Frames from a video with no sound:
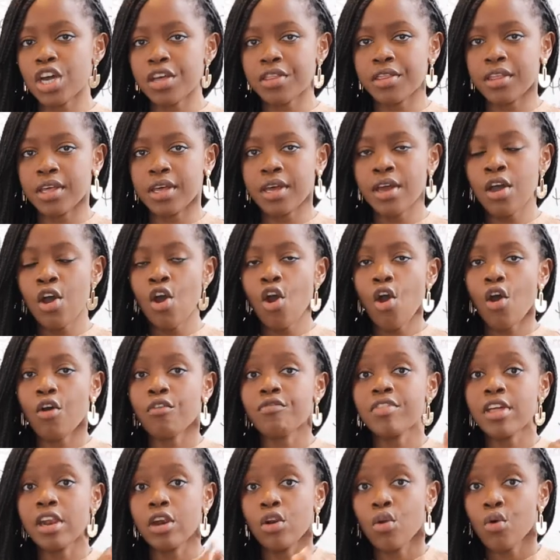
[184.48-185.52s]
other of
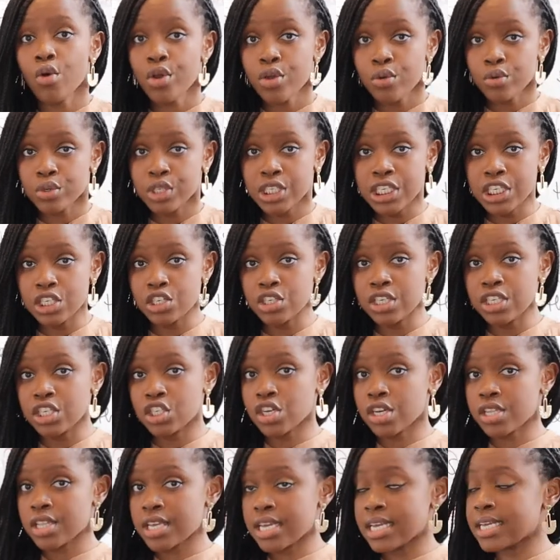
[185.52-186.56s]
the loyalty to each
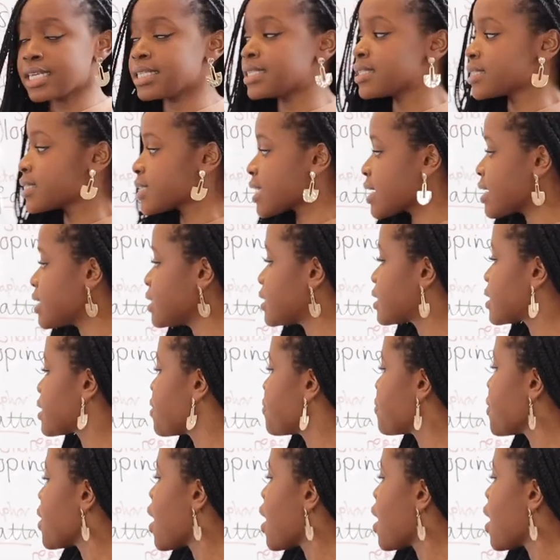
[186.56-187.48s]
other, he states,